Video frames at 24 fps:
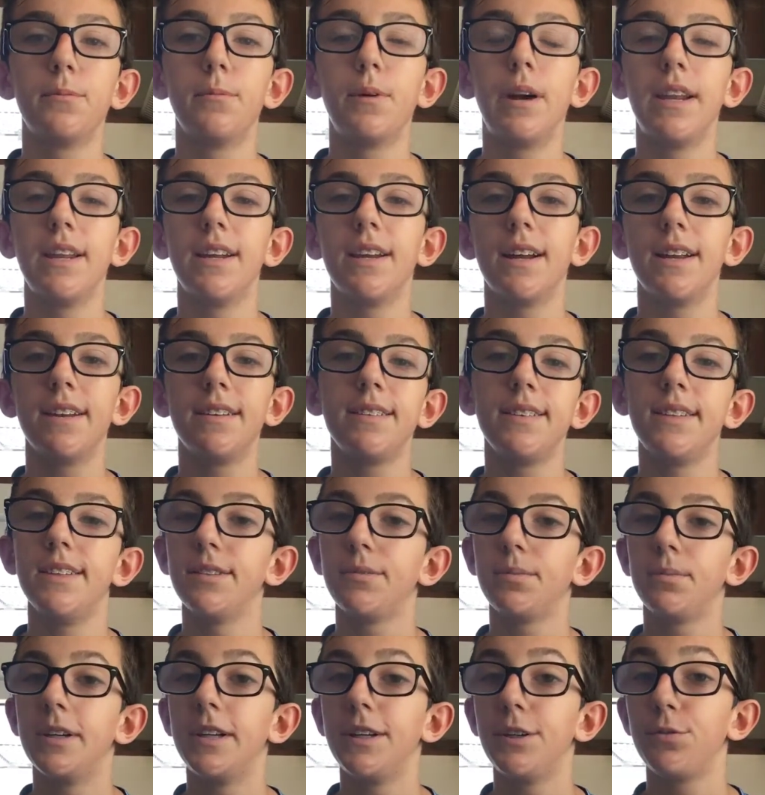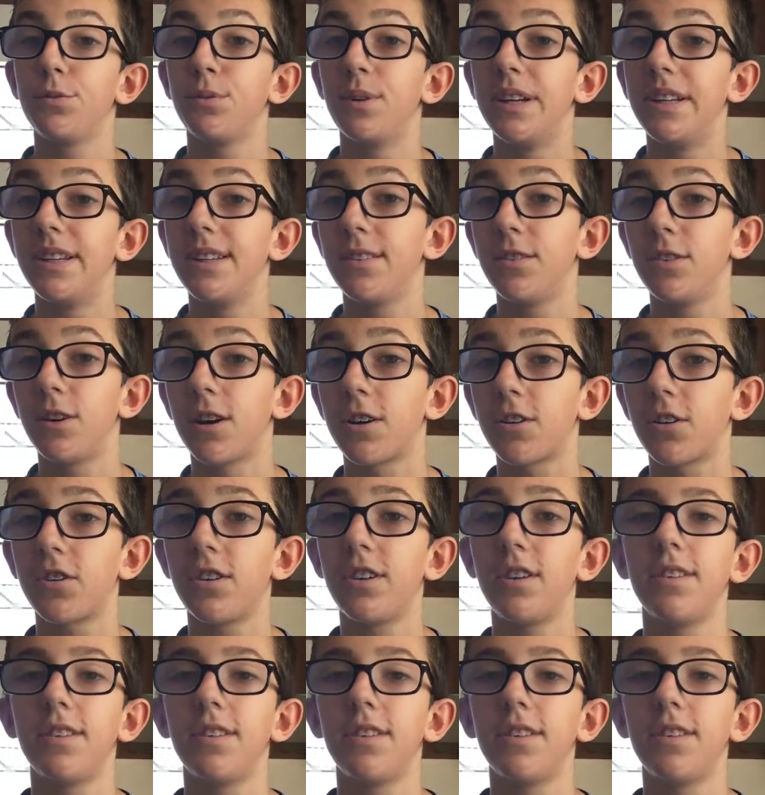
2019-2020 soccer